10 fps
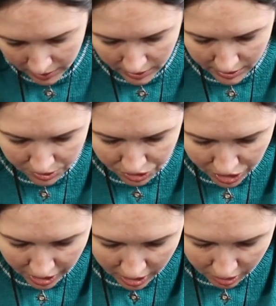Let's
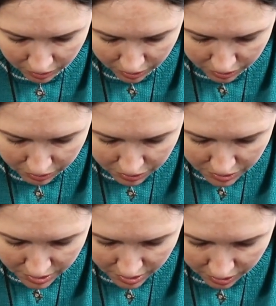check out the
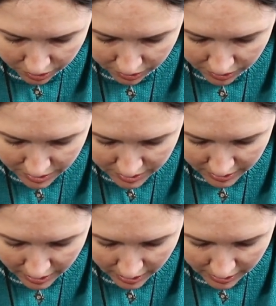roots on this
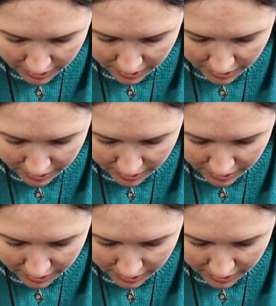guy in